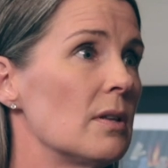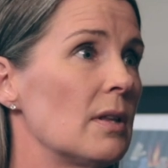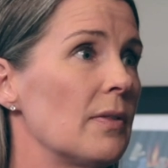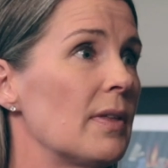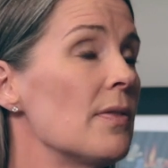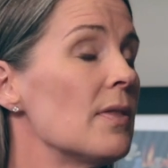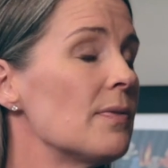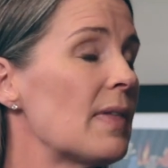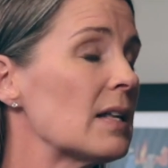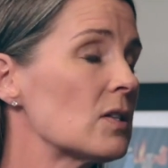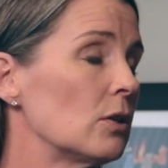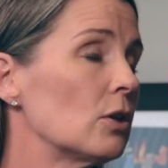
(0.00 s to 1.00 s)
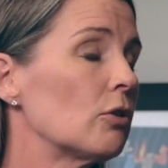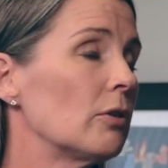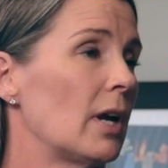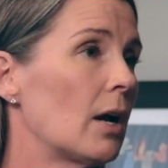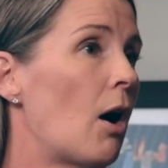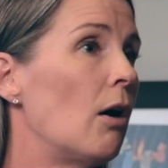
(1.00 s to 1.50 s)
then that's going to
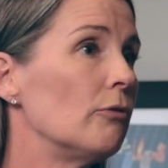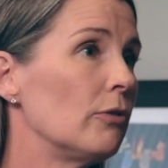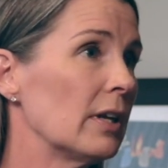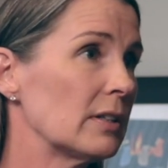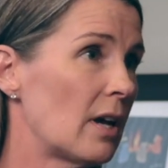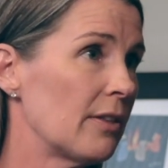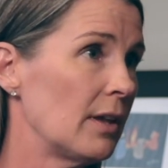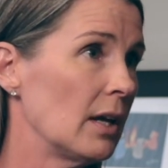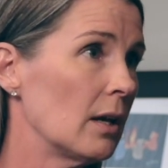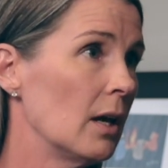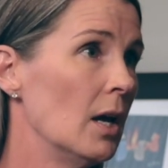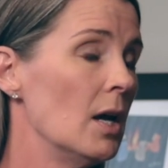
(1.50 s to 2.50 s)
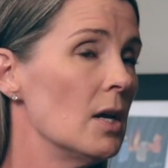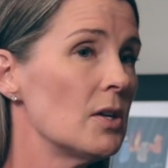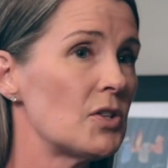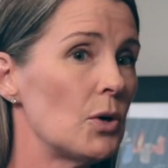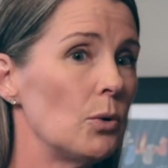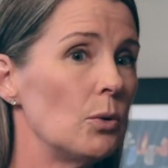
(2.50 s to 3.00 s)
create conflict, I think.
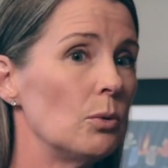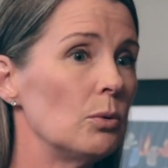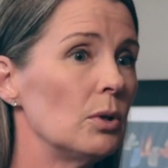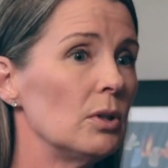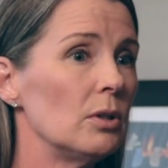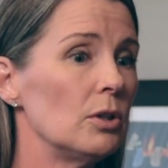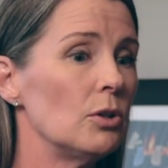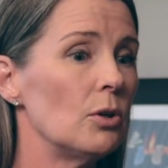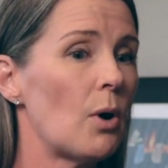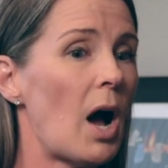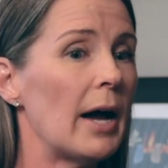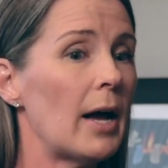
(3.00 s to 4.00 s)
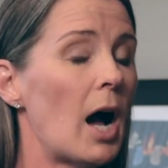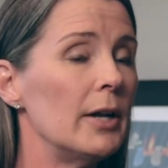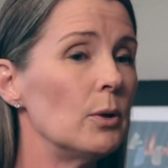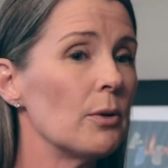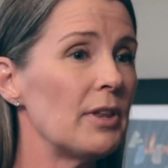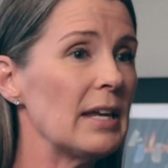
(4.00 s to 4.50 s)
So, you know, I
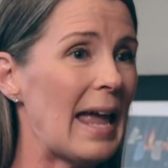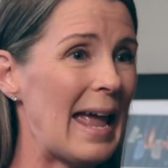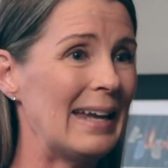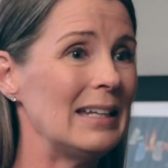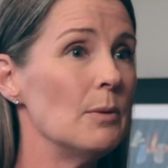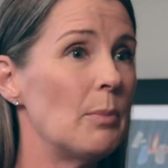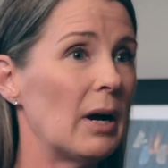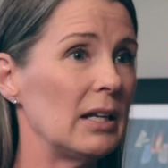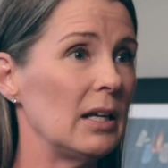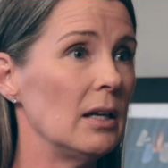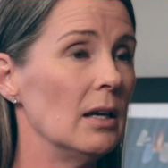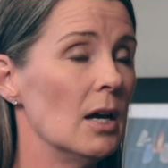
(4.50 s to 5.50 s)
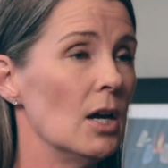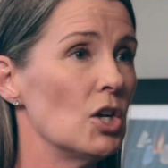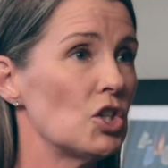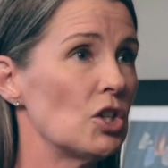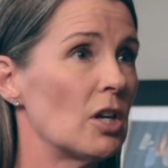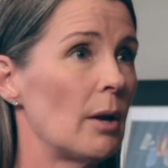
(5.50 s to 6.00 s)
don't think anybody
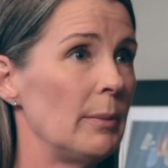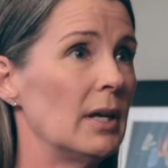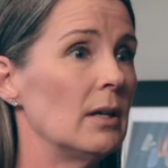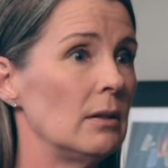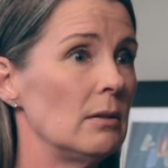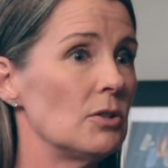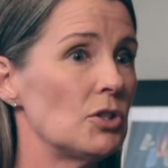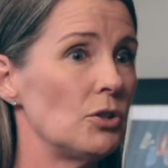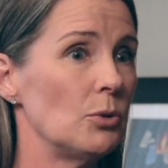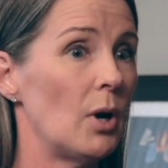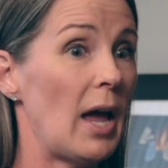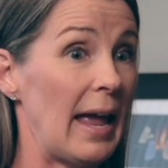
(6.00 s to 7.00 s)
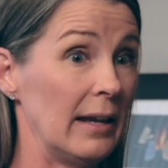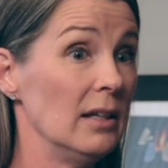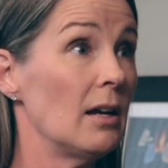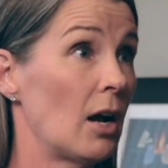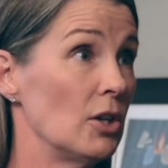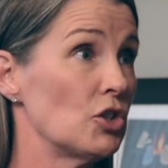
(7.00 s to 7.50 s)
should come into any
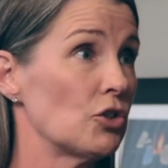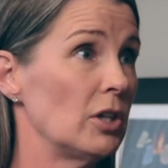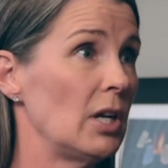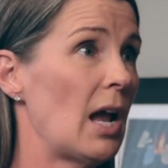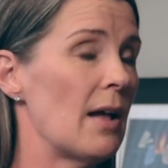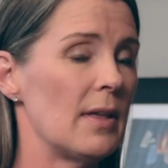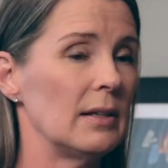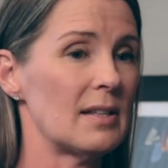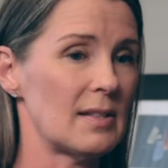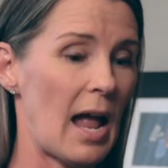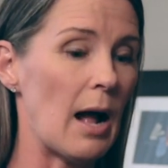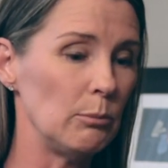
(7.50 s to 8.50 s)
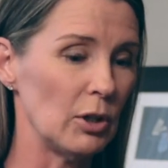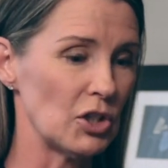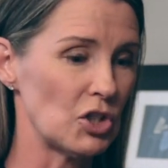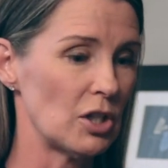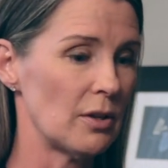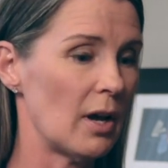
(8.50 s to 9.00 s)
country and then
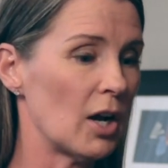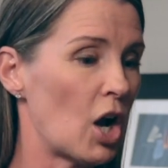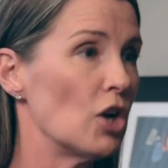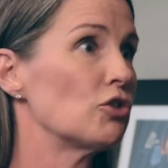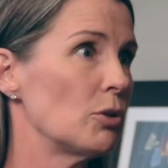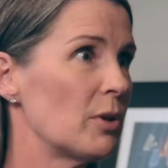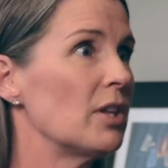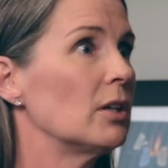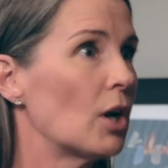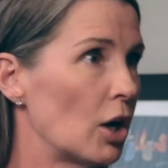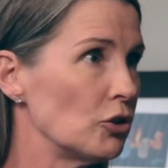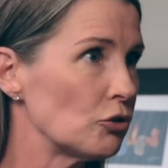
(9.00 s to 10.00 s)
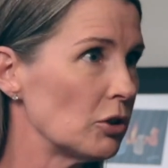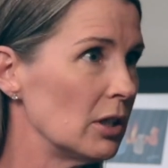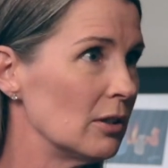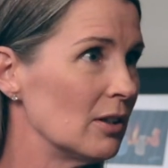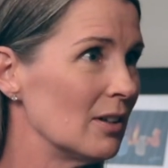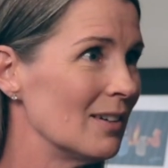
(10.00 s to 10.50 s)
establish a country within a country.
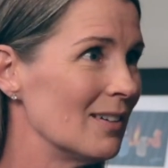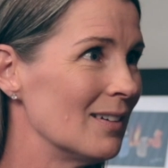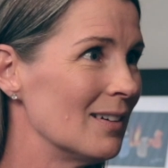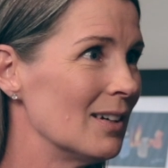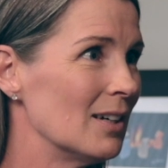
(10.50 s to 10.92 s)
Mm-hmm.